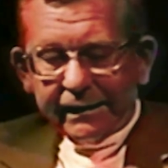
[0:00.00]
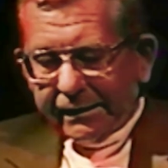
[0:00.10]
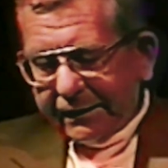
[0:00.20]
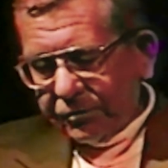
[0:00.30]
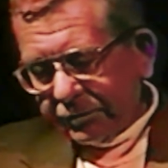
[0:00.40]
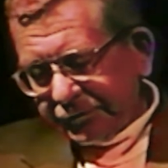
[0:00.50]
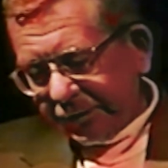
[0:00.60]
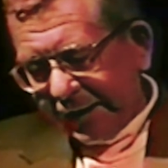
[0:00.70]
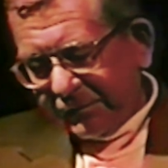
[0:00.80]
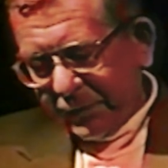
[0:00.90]
He also
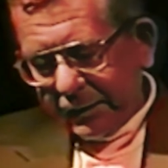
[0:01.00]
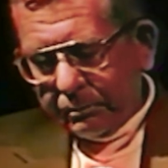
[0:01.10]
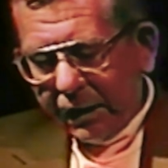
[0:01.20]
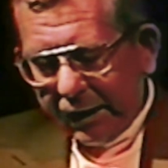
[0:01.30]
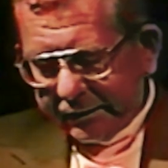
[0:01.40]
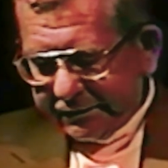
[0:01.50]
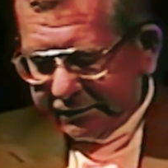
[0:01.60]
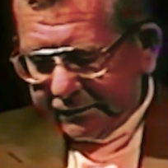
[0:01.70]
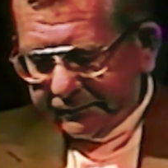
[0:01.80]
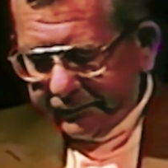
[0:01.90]
gave me a box
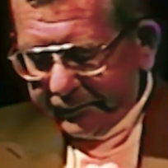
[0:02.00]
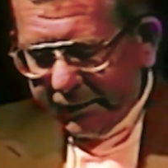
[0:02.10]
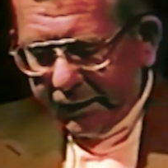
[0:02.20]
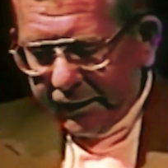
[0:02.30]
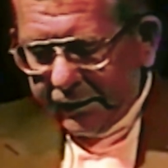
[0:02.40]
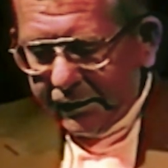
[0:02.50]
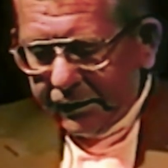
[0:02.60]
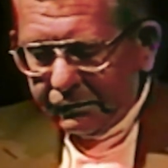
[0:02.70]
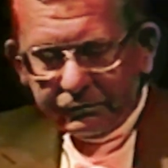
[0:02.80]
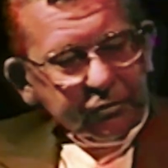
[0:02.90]

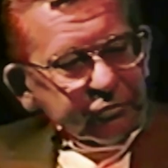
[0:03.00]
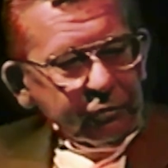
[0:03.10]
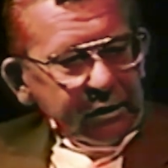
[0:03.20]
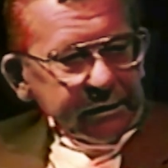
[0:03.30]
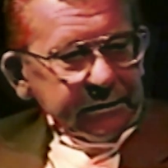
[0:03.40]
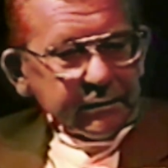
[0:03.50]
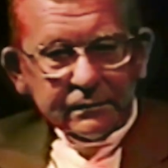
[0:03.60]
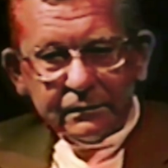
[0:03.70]
of trolley